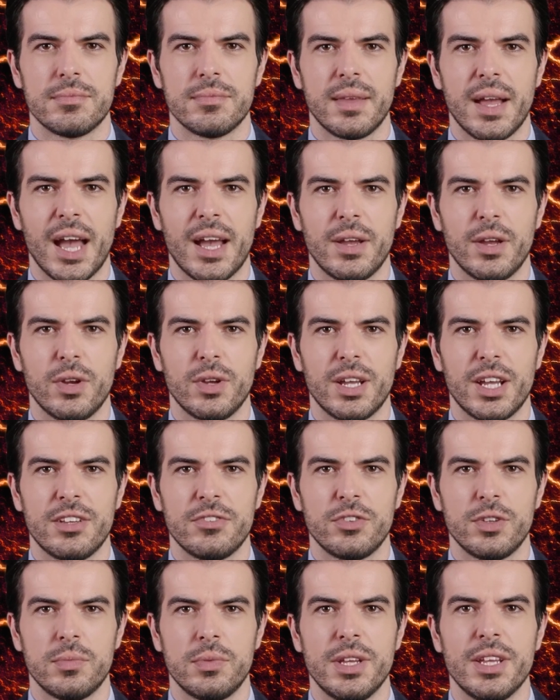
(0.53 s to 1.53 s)
Hello
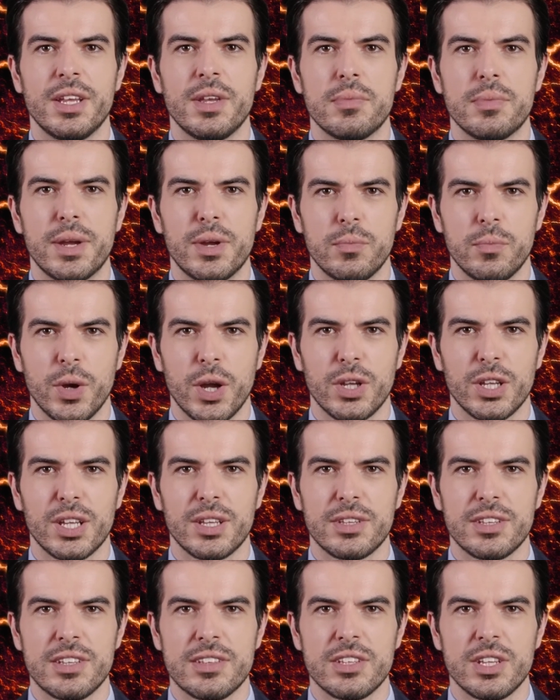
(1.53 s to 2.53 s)
everybody and
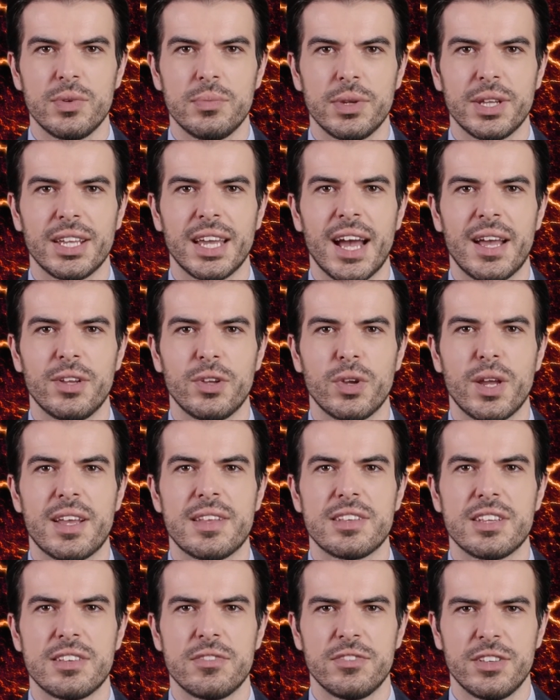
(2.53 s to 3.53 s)
welcome to Super
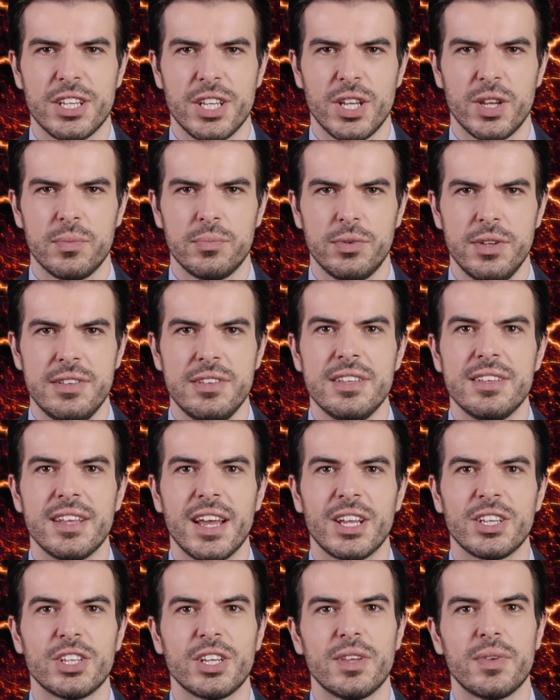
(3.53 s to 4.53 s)
Catalyzer's video
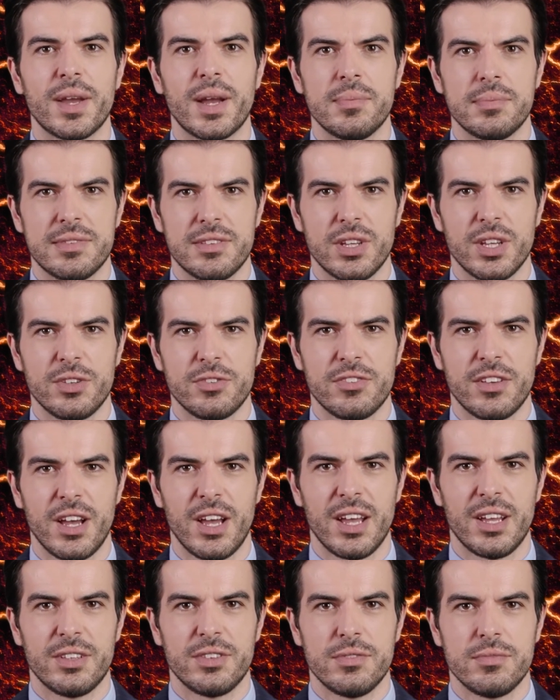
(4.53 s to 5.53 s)
presentation episode
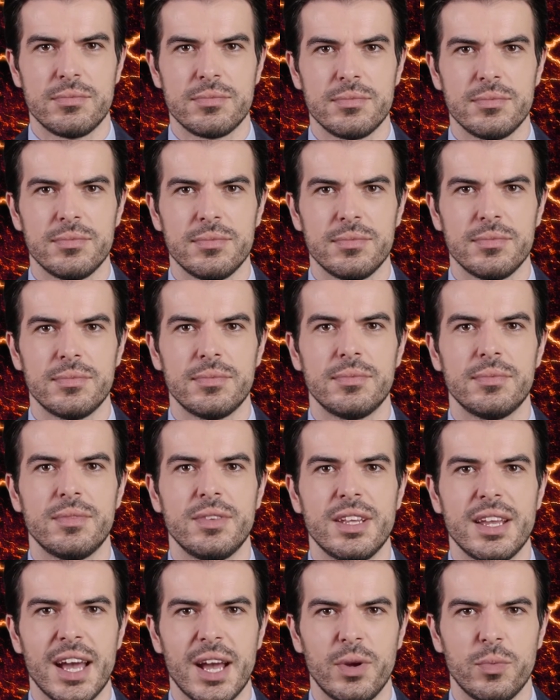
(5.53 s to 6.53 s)
5.
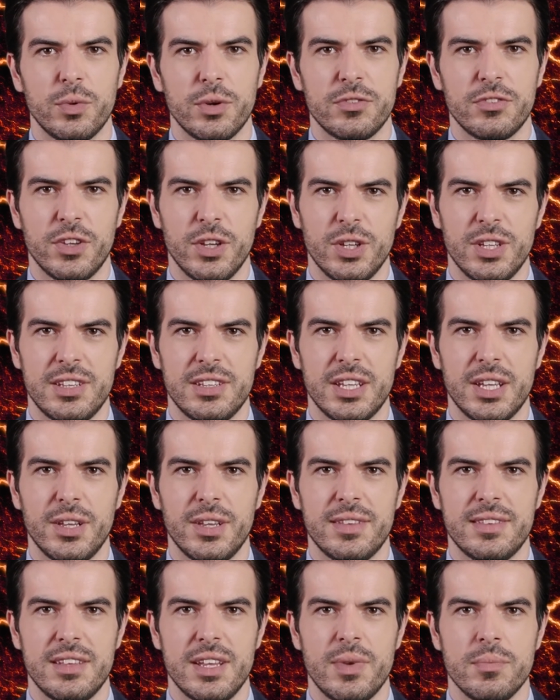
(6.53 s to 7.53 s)
Today we're focusing
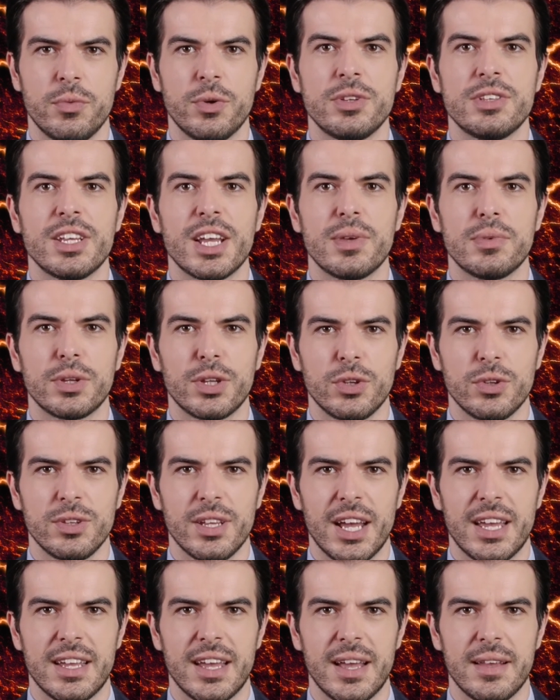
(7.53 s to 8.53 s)
on some more technical
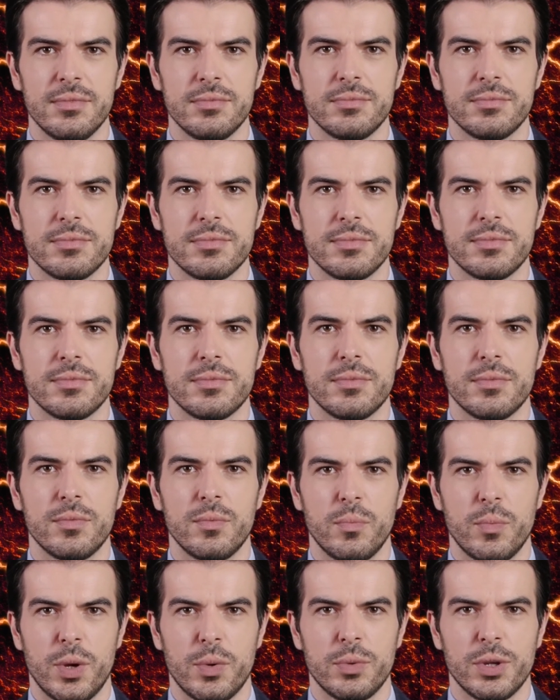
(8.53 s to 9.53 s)
data.
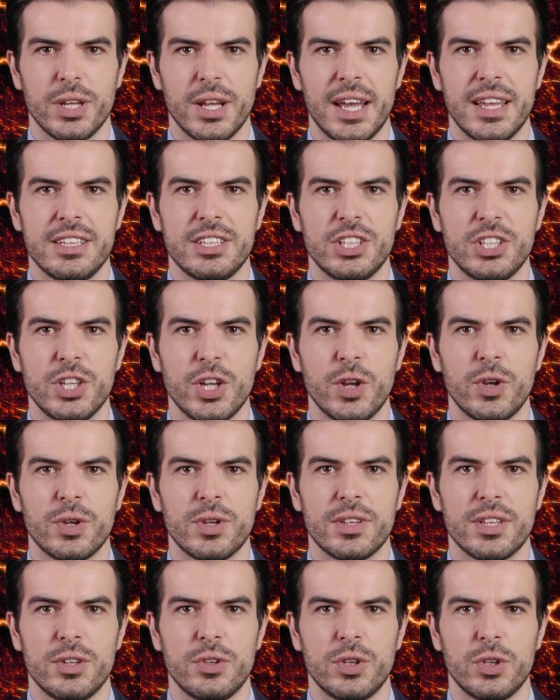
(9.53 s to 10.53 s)
We would like to show
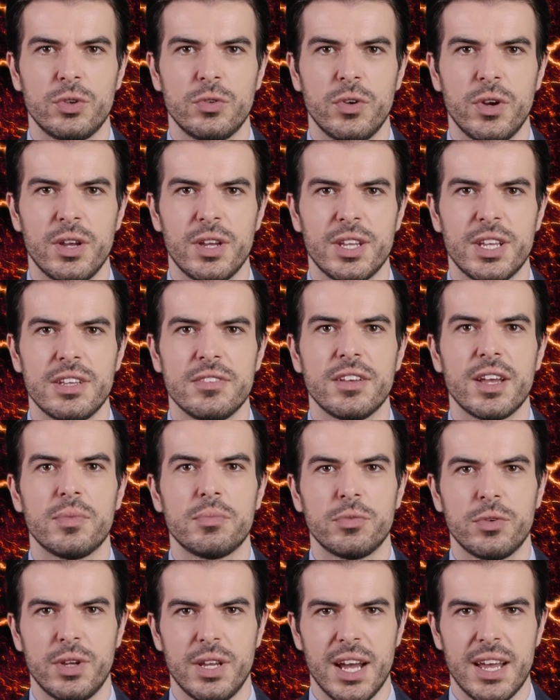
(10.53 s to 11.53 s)
you the good quality of our
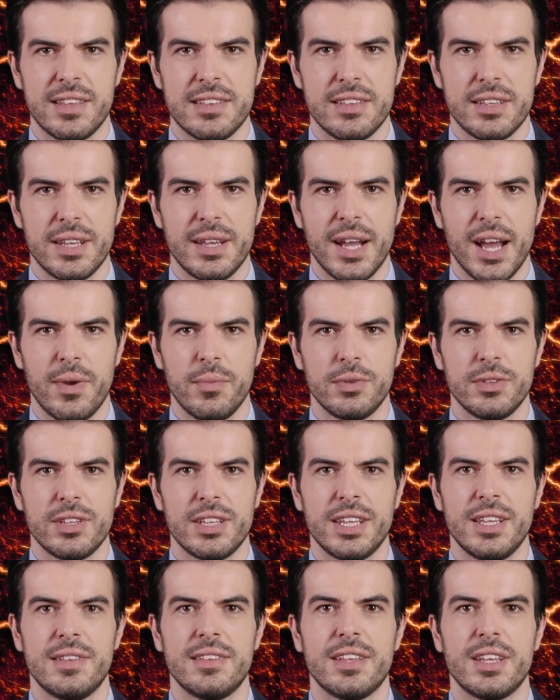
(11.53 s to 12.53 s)
products and how it's
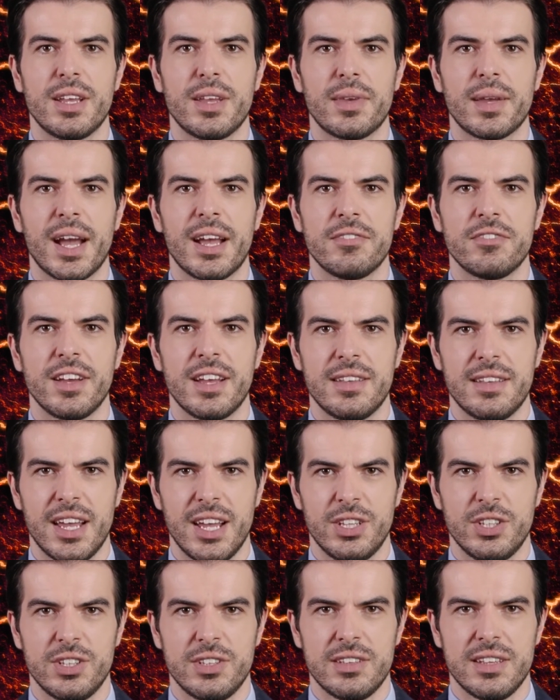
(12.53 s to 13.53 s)
easy and
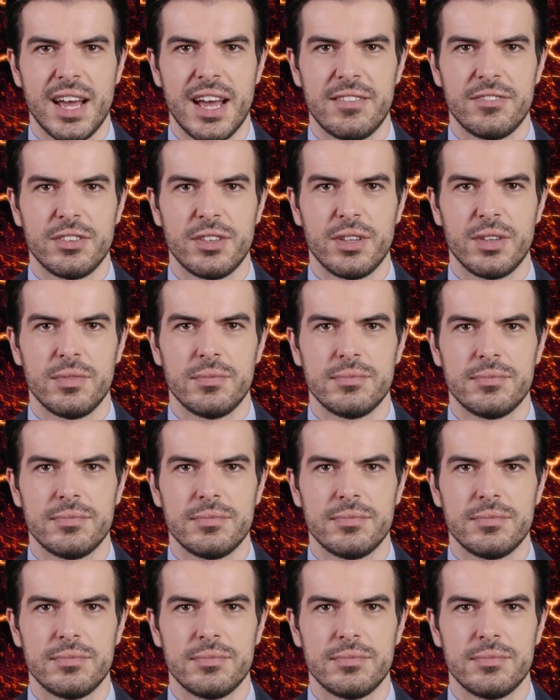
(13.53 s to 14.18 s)
advantageous to have them.